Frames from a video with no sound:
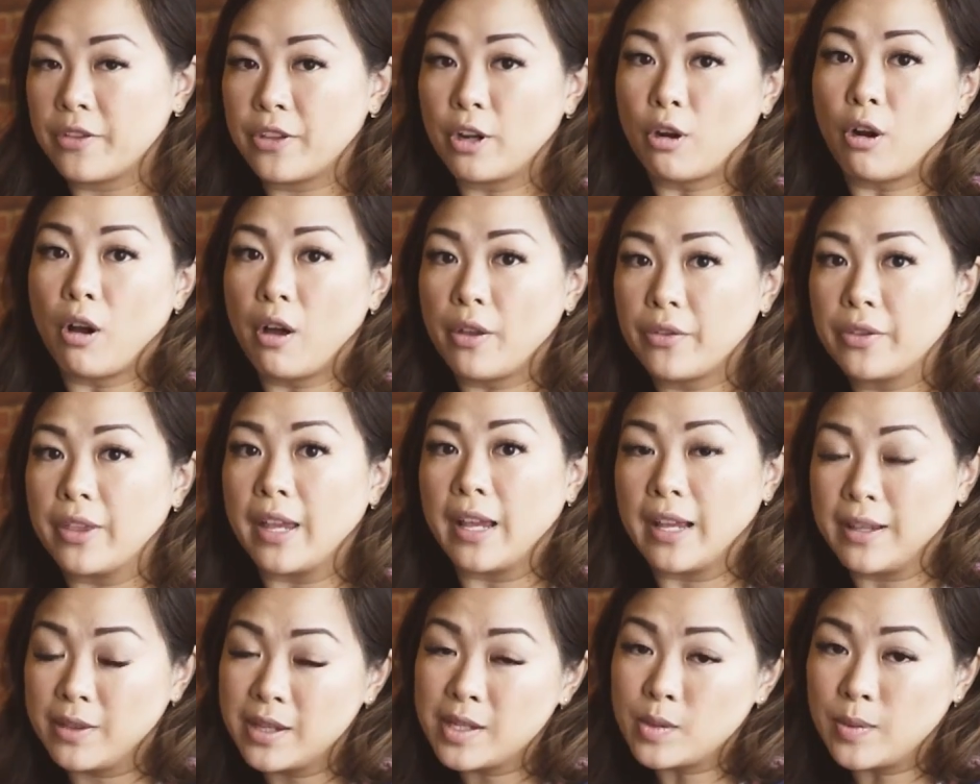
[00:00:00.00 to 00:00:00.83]

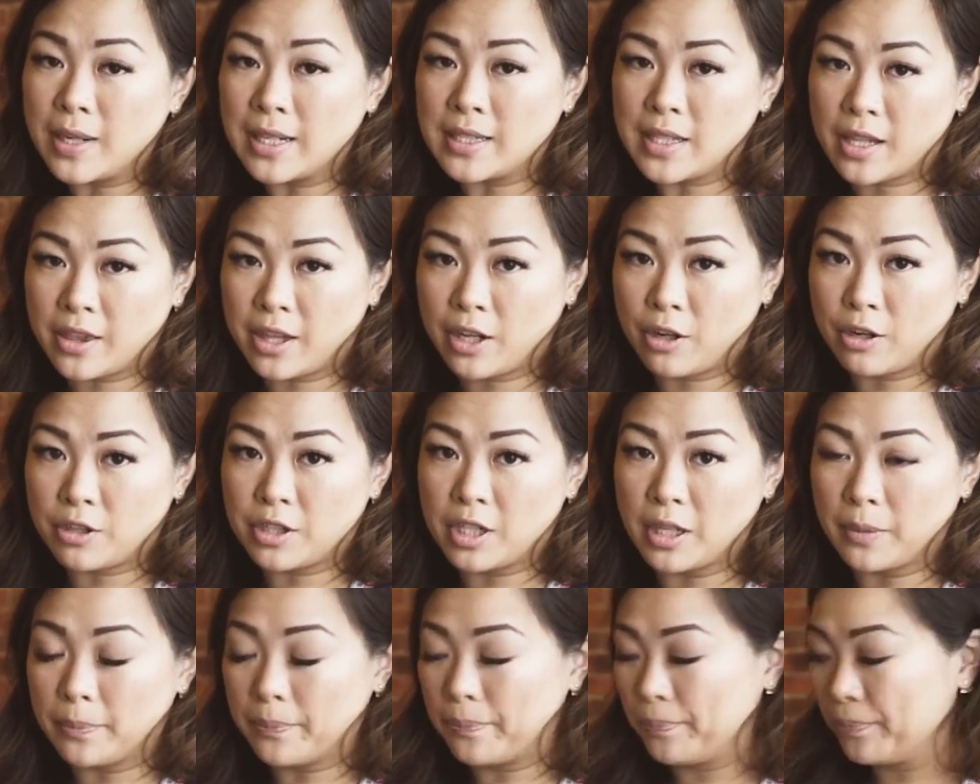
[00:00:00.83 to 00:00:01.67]
this one has a thicker
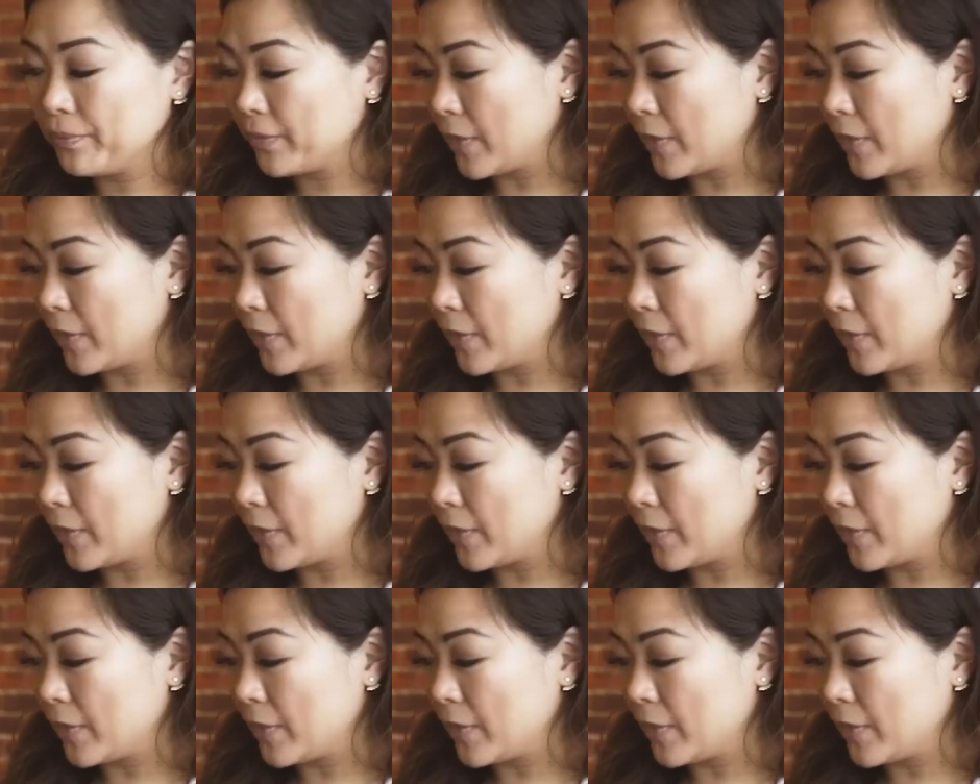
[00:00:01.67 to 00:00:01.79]
tip,